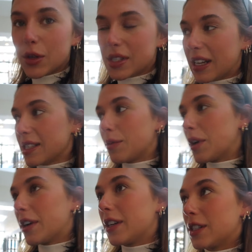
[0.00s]
to us last time
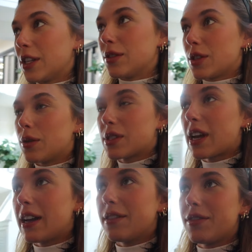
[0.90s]
we were here too, so it was
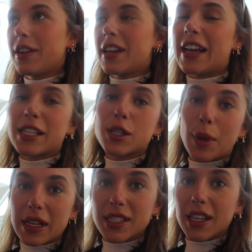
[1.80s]
kind of
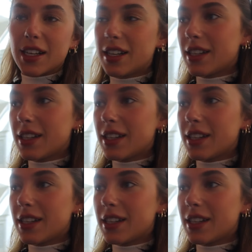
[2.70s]
expected.